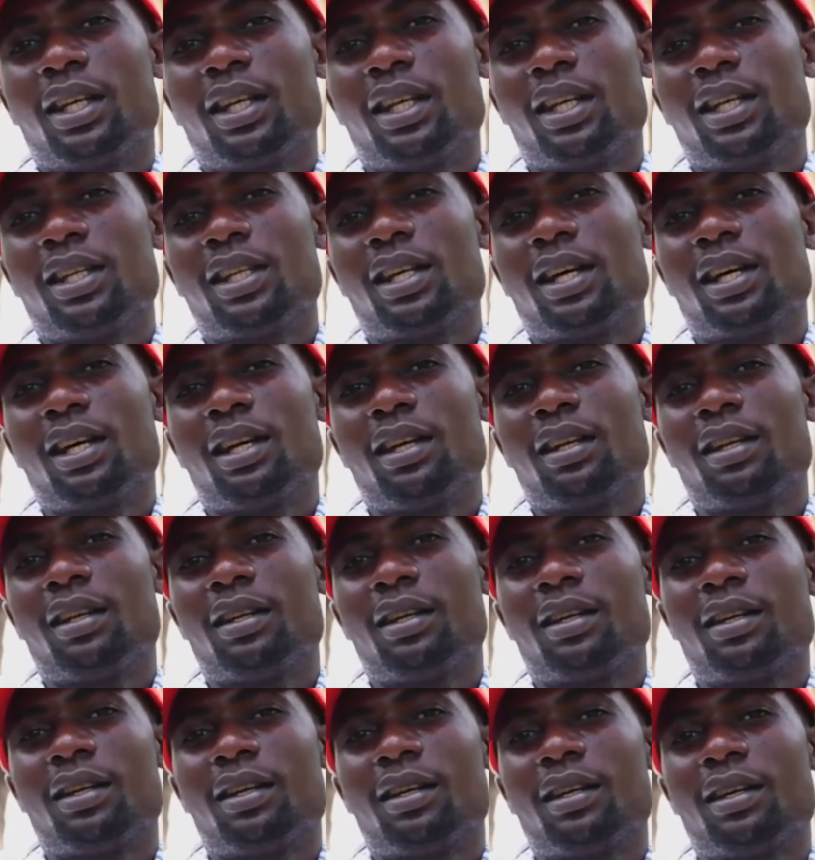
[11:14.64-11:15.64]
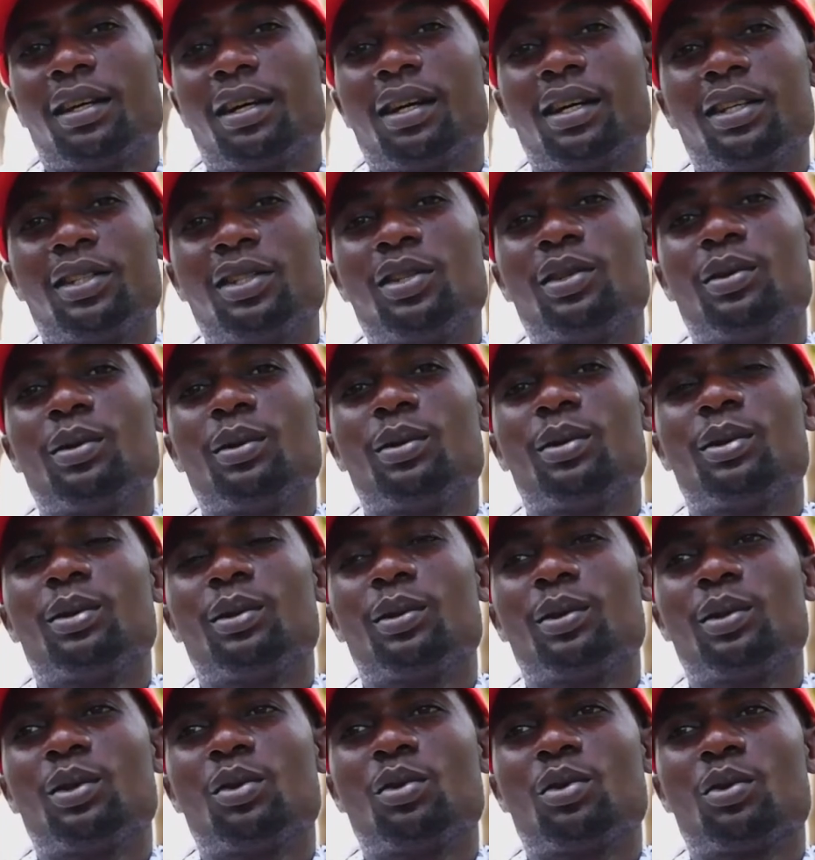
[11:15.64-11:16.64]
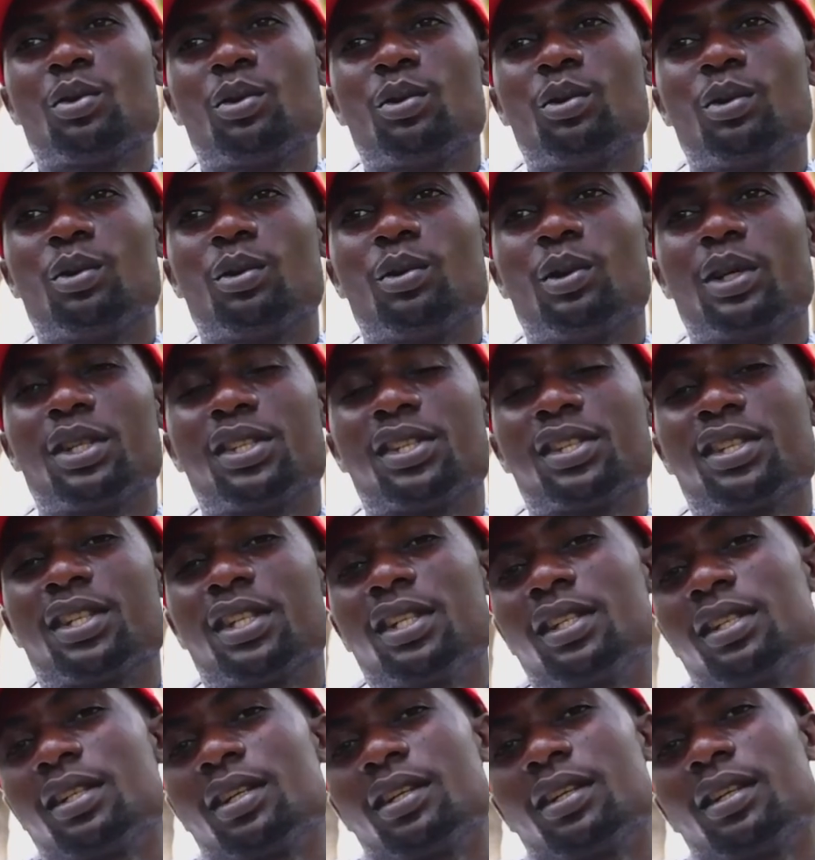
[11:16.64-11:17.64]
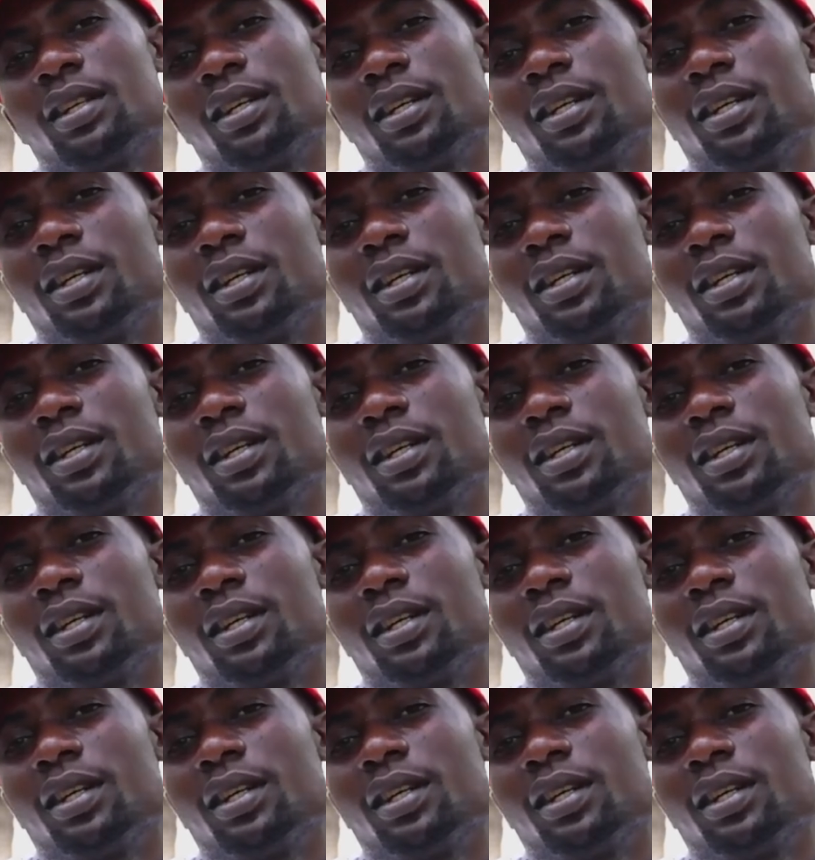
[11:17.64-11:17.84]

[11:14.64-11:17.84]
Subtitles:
and I'll urge you not to hesitate.